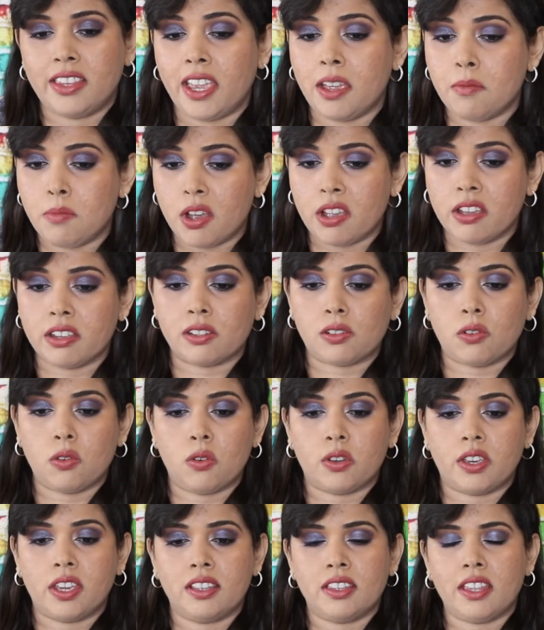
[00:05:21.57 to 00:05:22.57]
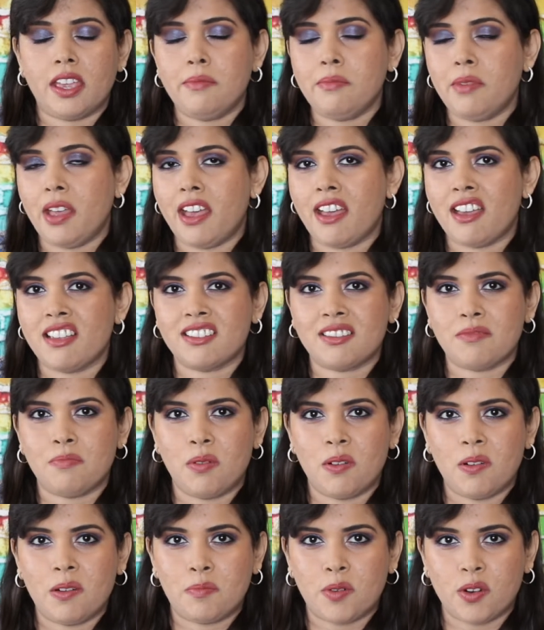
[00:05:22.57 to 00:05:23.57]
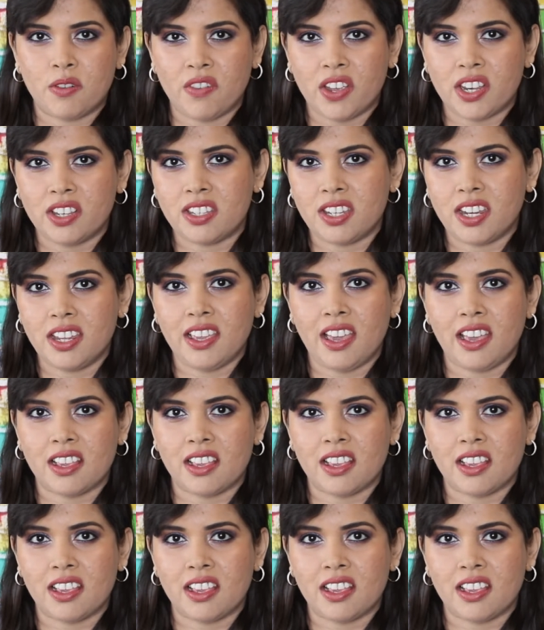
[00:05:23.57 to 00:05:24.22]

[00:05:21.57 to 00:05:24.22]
thereby unclogging them and preventing